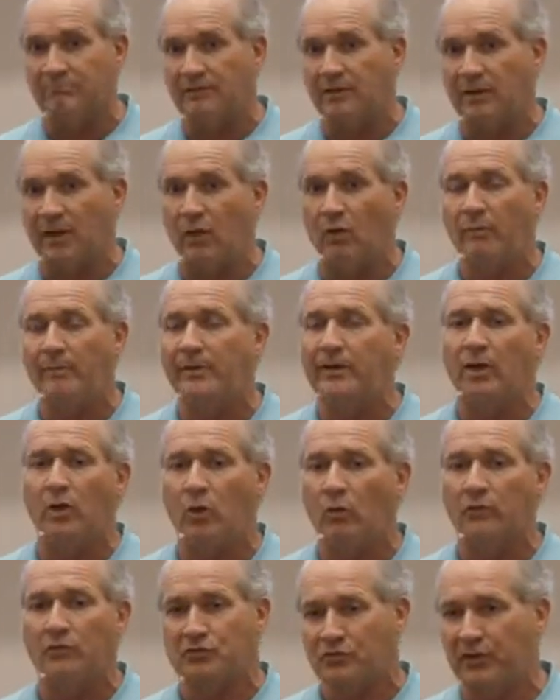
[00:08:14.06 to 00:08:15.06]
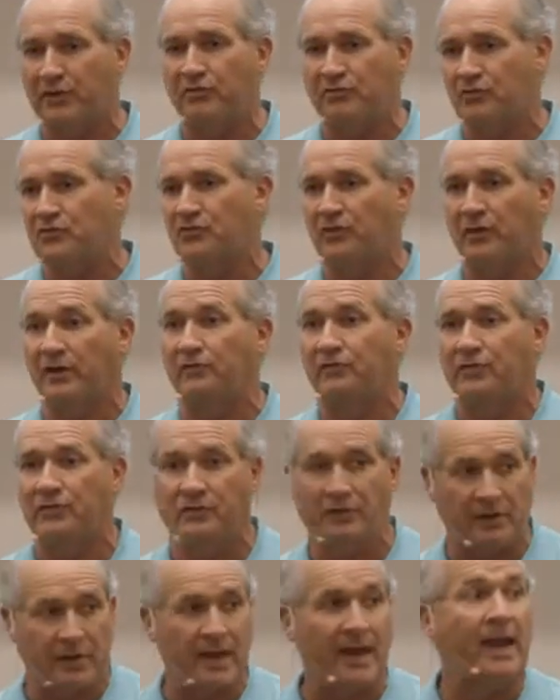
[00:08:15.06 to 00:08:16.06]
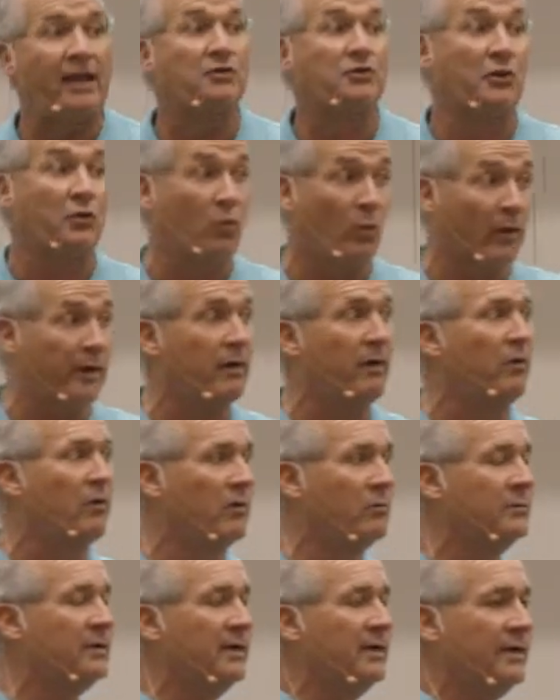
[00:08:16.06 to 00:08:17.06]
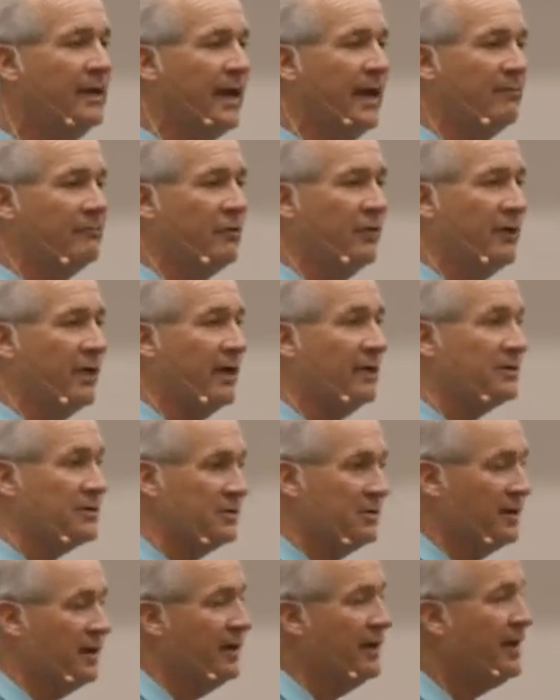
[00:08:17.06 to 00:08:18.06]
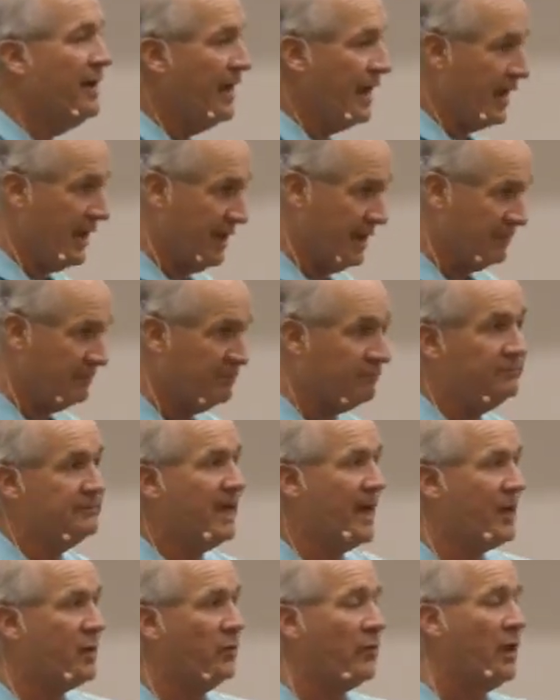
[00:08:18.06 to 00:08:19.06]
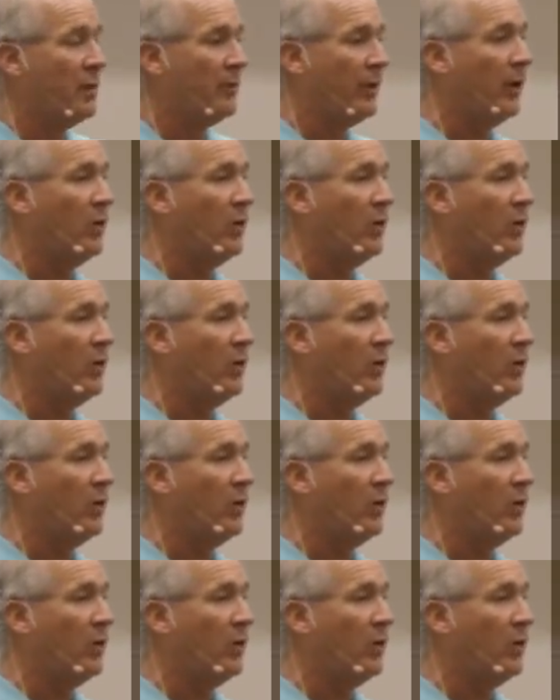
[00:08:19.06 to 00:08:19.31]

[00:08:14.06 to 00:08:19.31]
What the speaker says: Lo and behold, their citizens listened, and they actually went home after election day and got on that